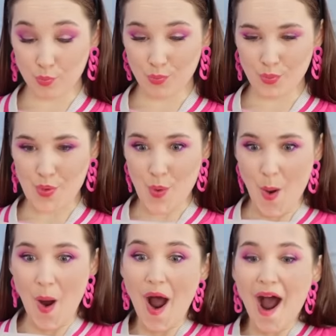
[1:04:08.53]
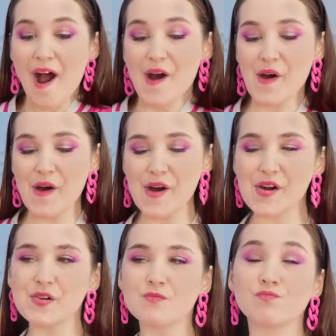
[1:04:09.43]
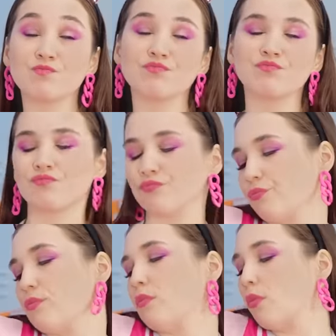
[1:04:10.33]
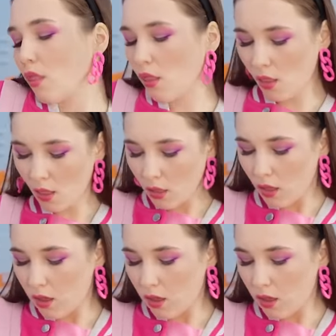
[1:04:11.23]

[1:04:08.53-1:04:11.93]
A dance challenge, huh? Yeah, I like that.